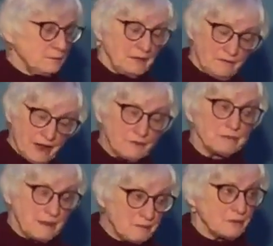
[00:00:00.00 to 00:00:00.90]
if I
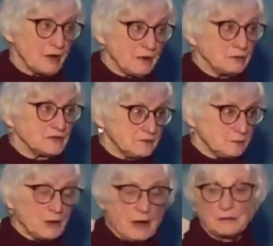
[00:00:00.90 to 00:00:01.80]
remember right, was
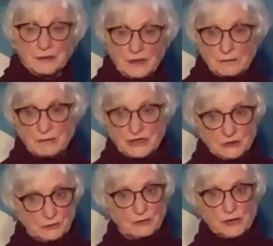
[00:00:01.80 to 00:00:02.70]
probably on
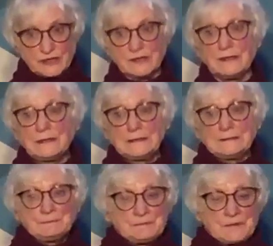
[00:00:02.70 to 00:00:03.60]
Meacham Creek.
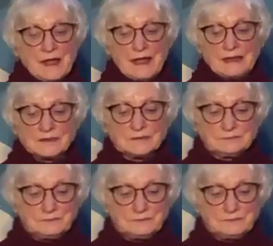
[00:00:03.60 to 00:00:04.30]
And,